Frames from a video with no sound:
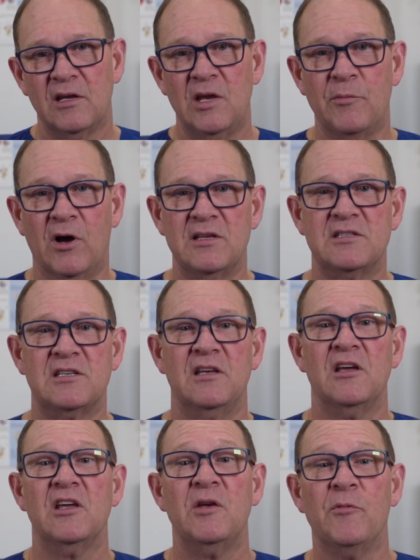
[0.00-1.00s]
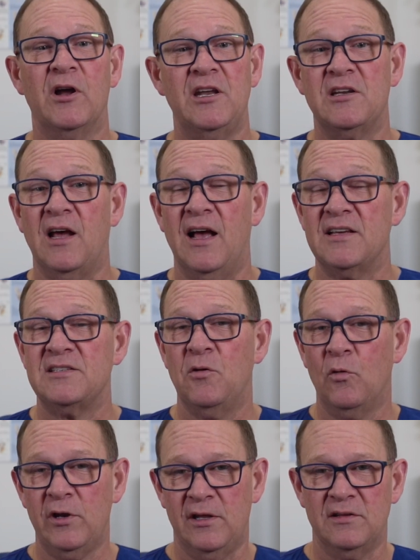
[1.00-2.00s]
You might need to ask the
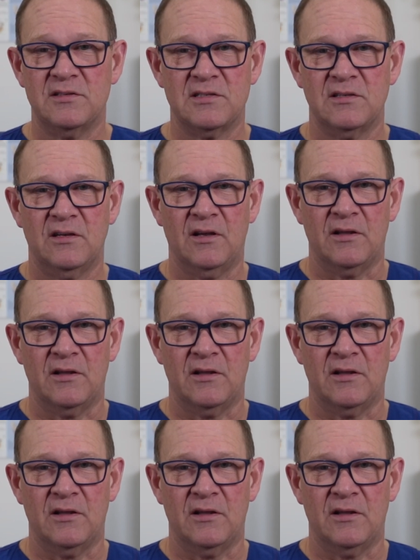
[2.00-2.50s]
audience.